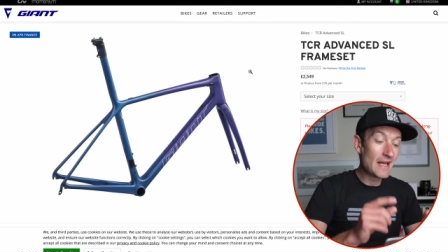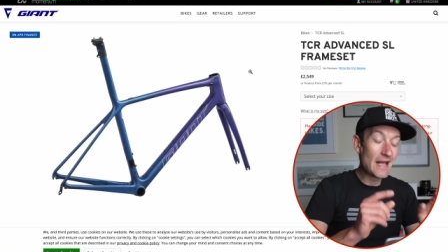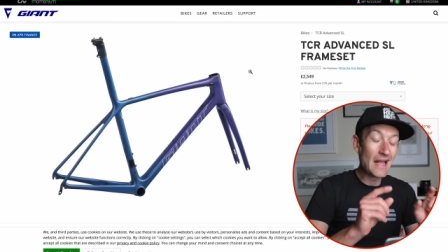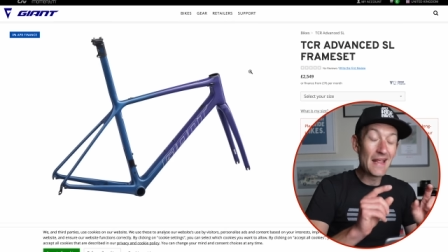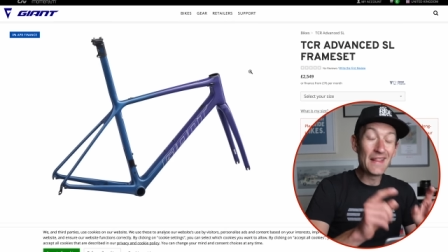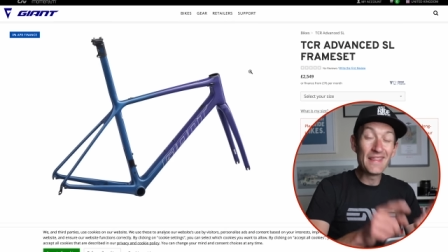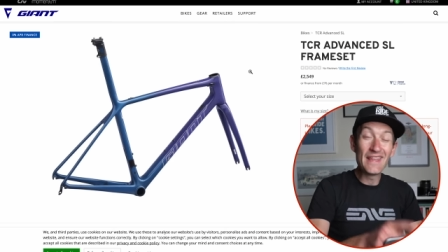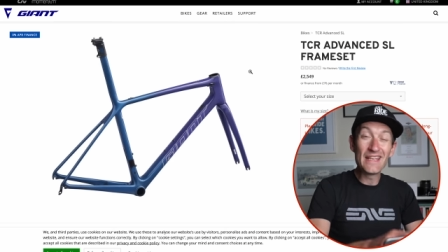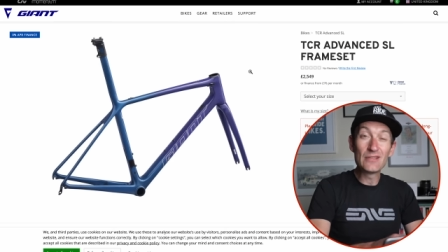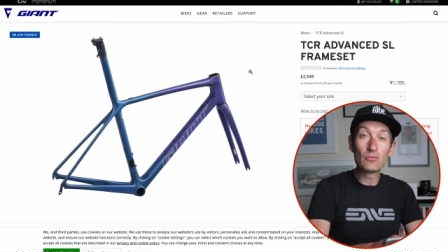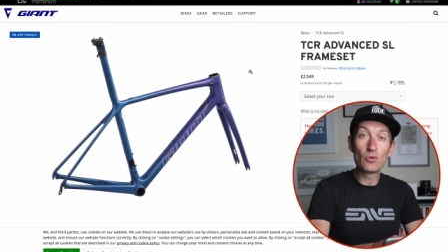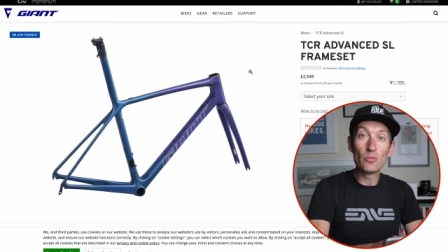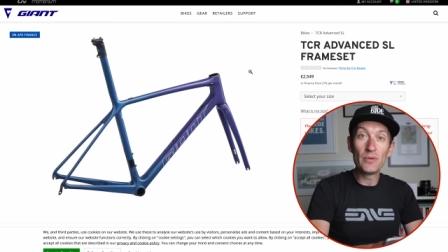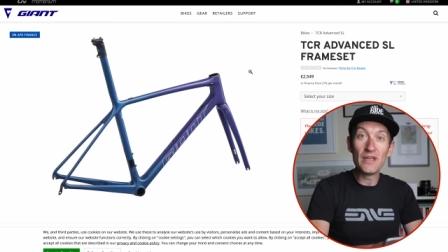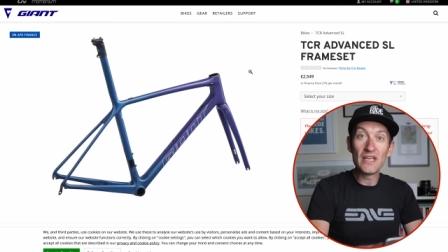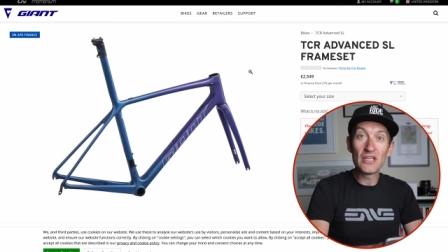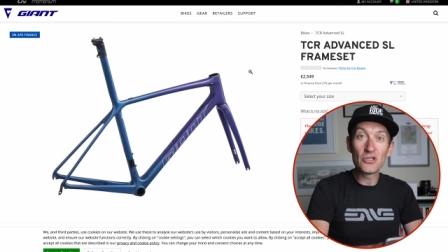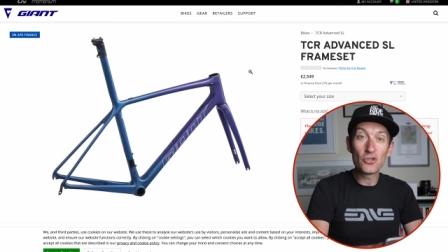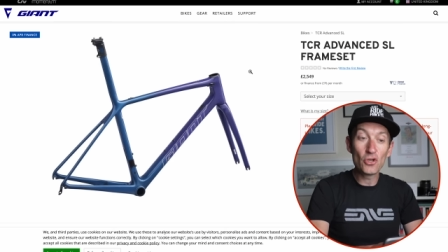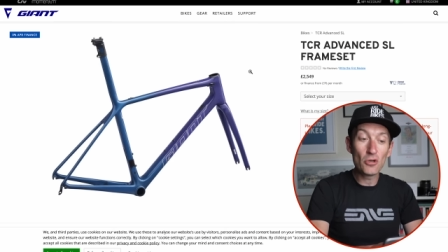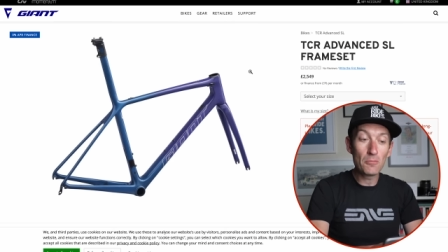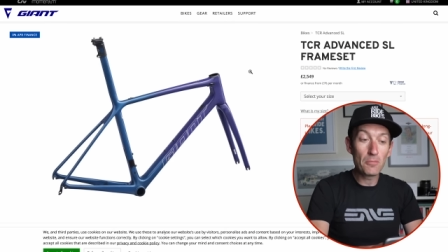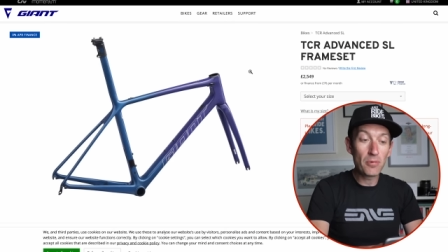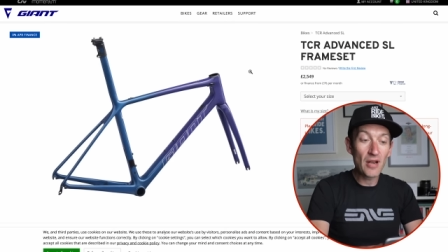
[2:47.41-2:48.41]
this will be a
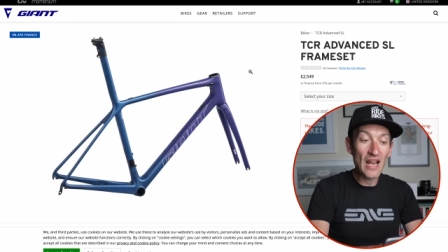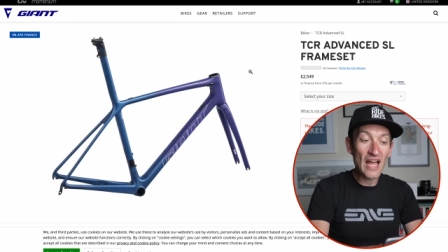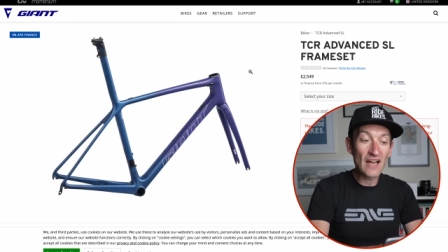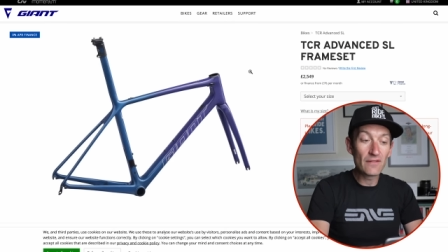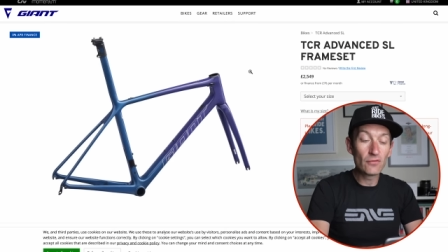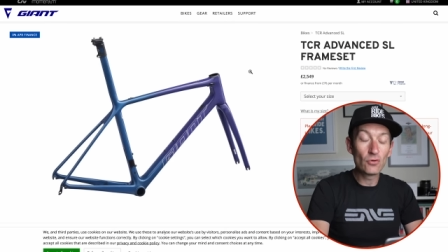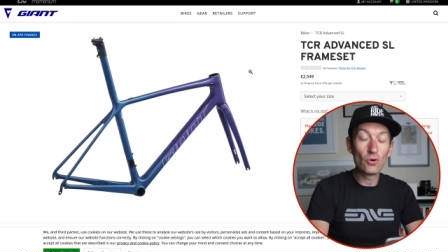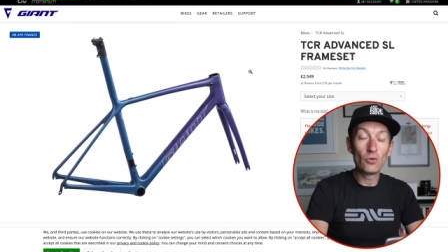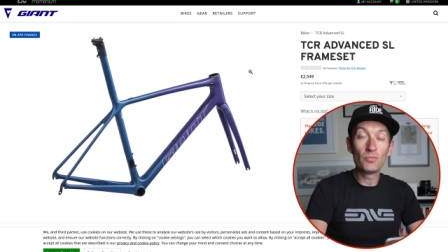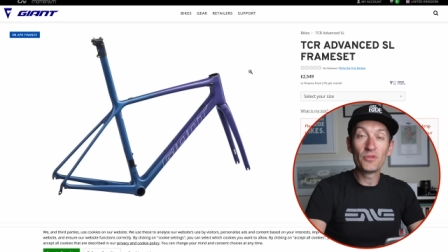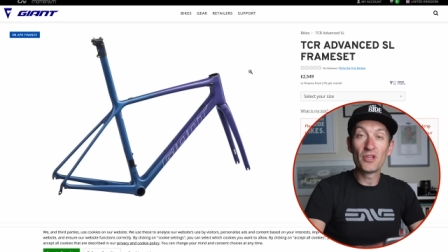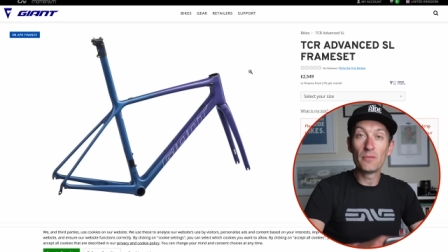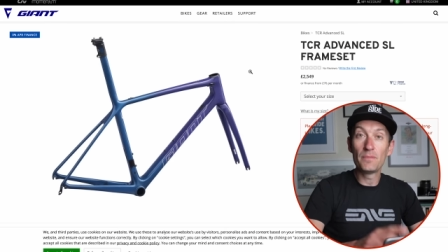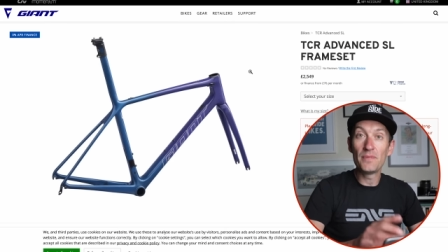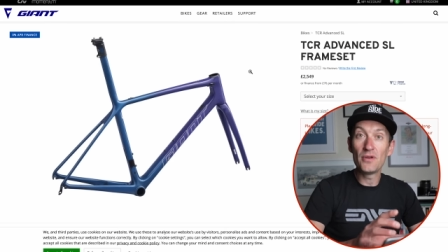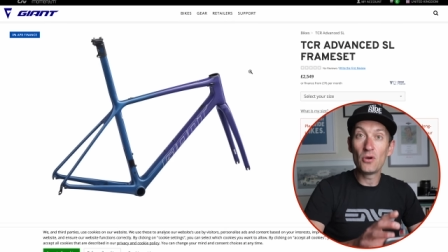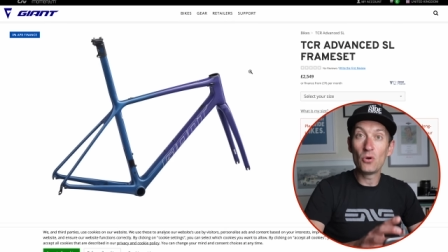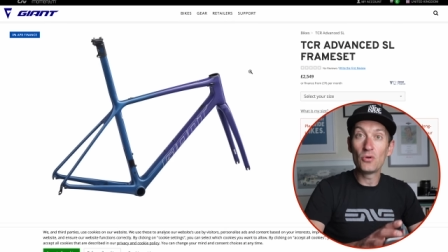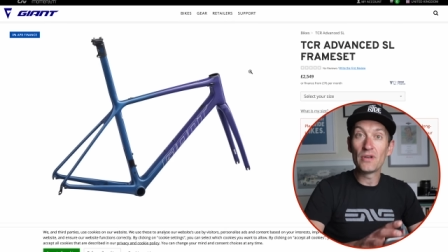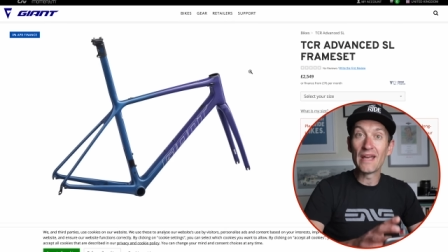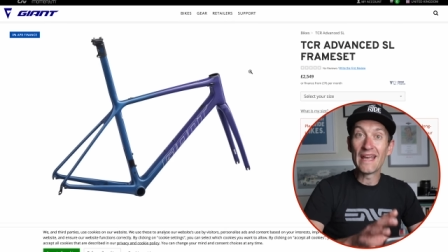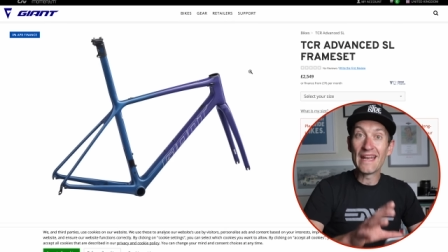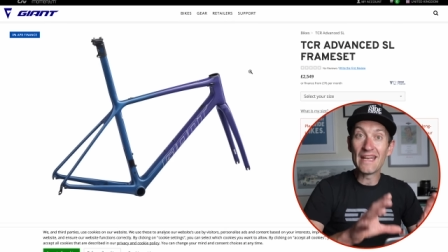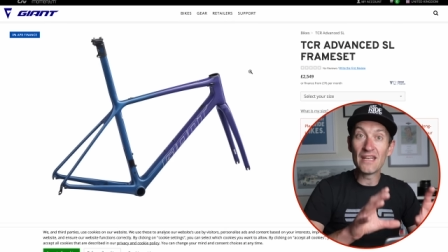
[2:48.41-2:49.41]
good platform to
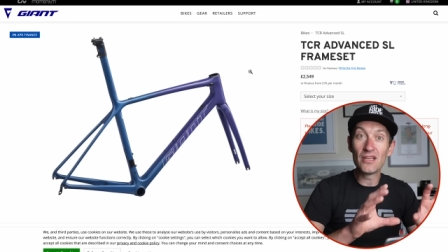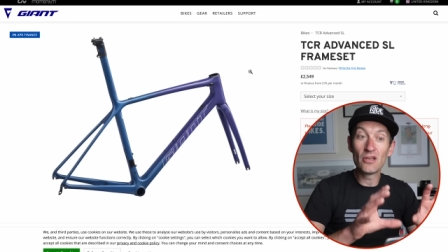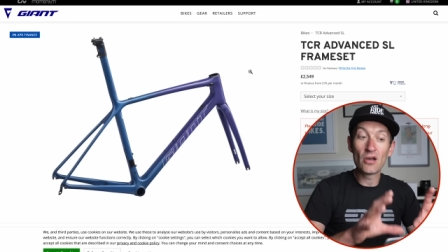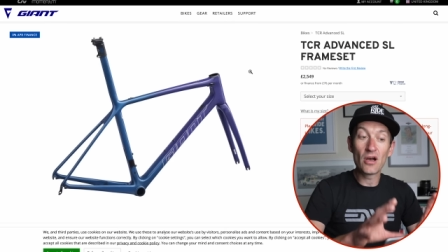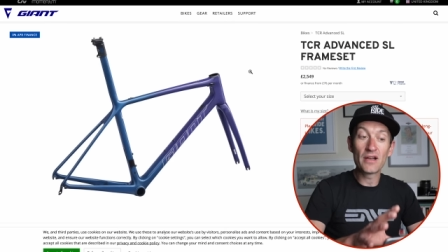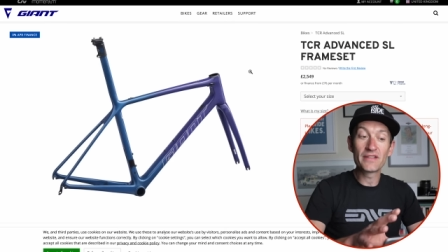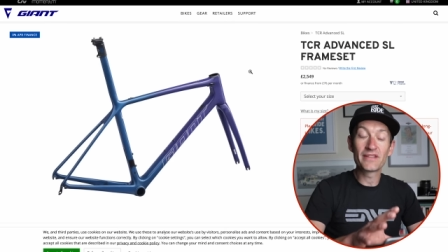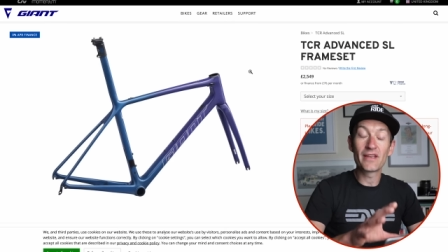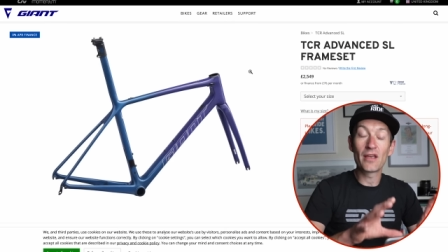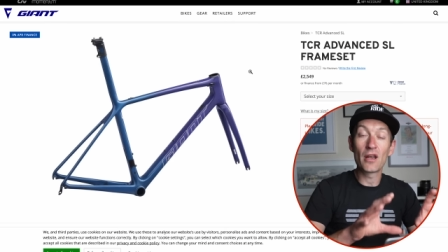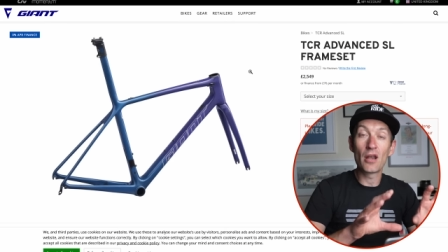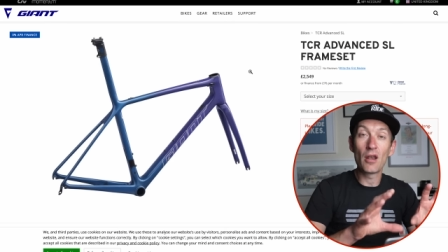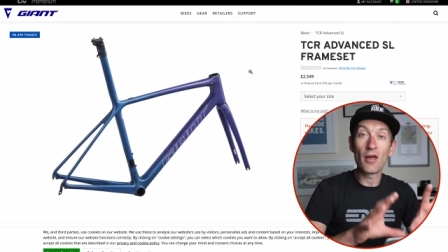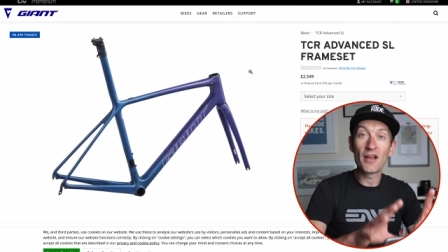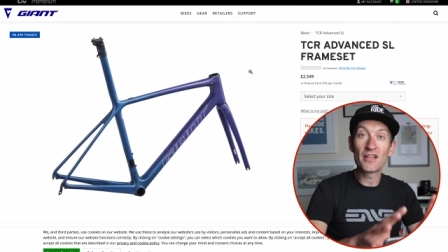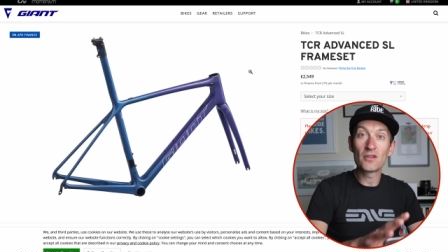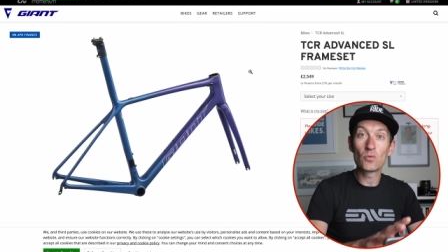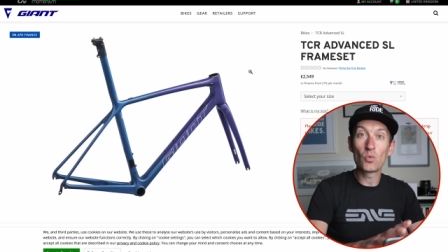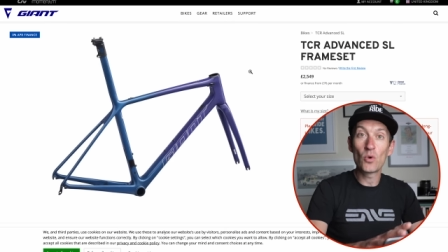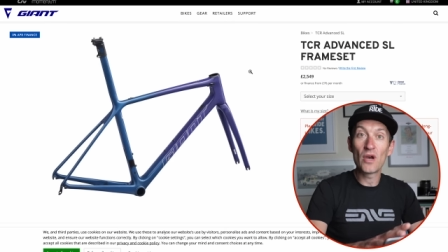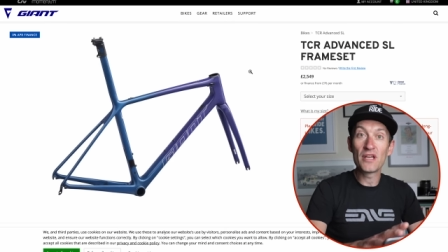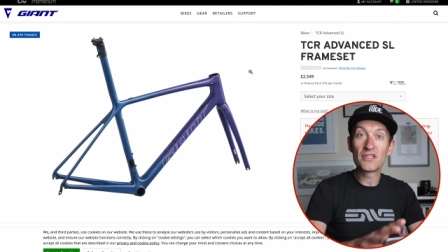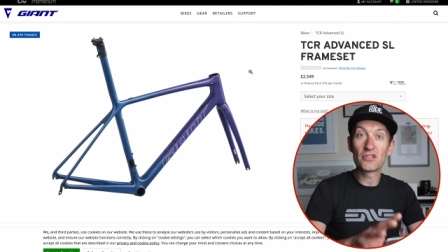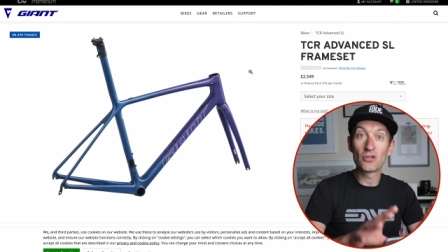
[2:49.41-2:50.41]
build a nice
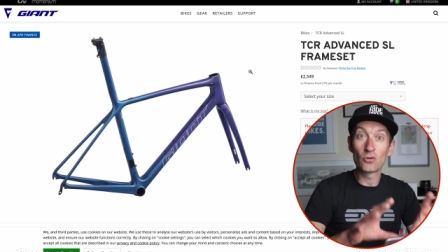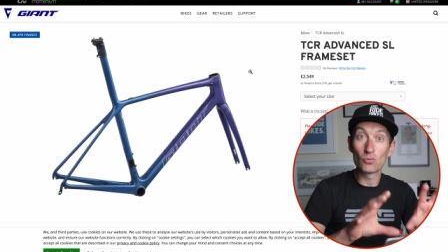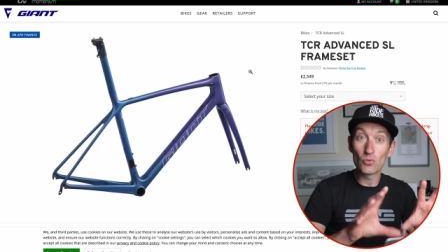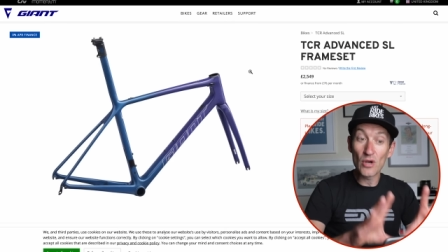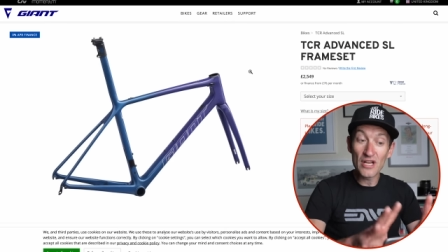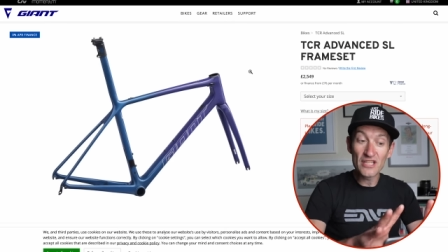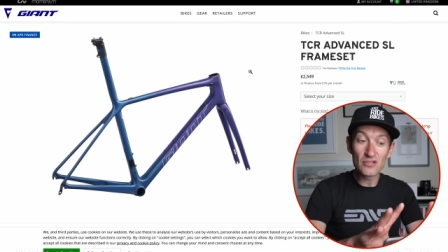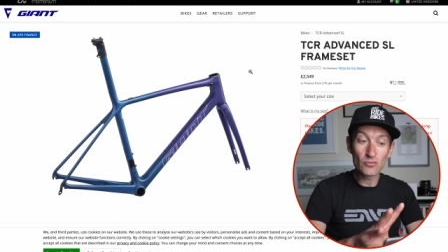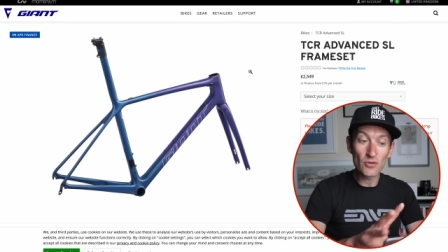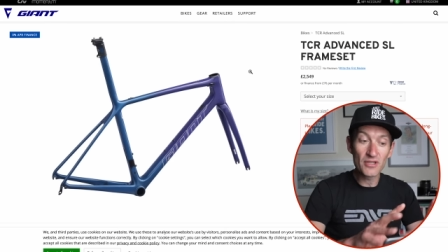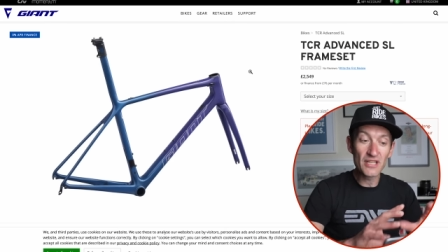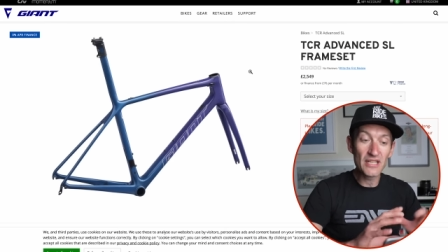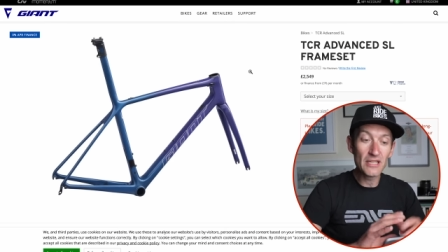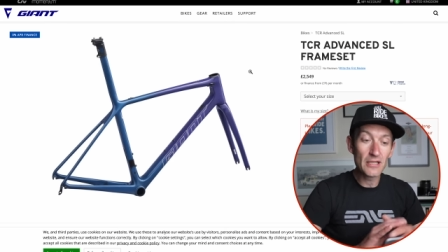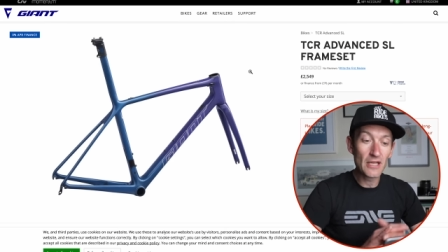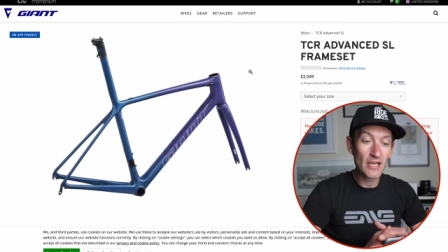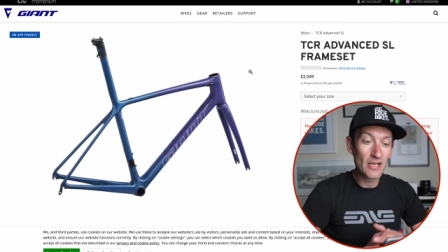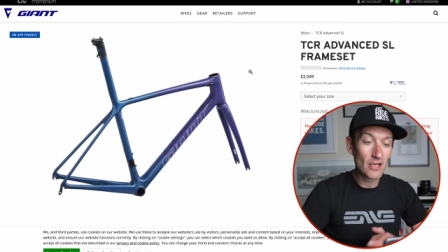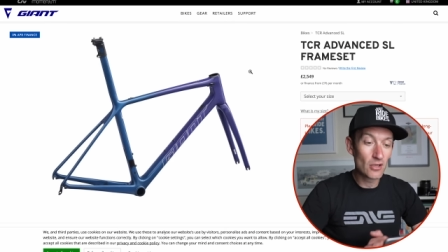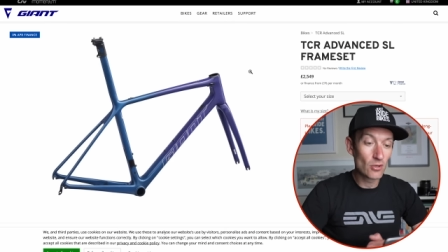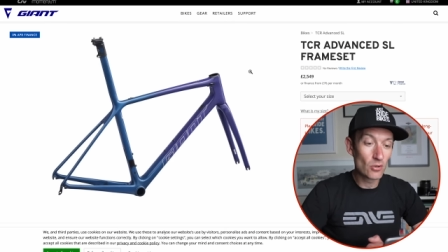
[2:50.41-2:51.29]
lightweight race ready